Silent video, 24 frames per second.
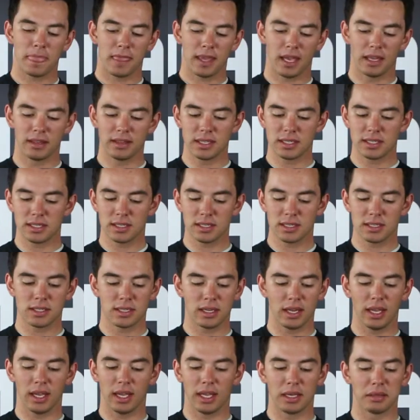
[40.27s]
And this is
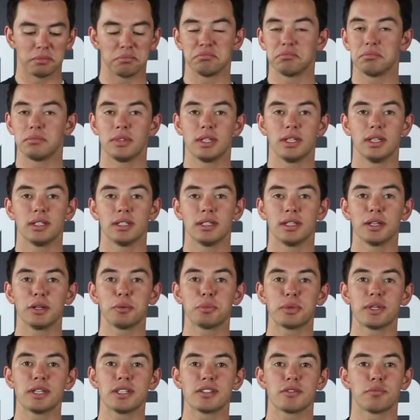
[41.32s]
a little
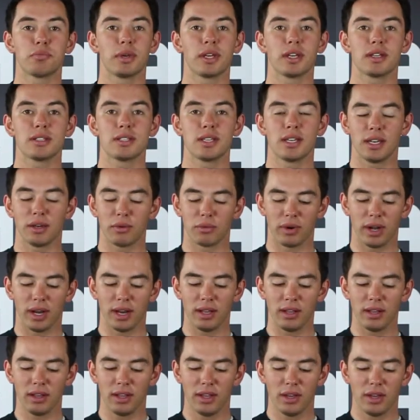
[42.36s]
piece of Picatinny
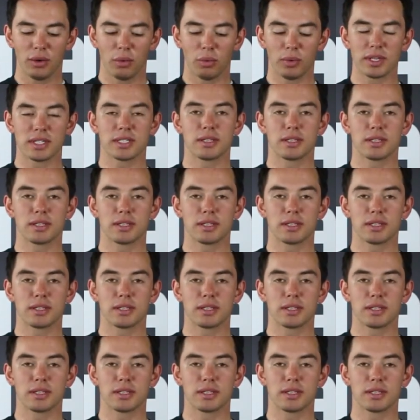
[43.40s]
rail with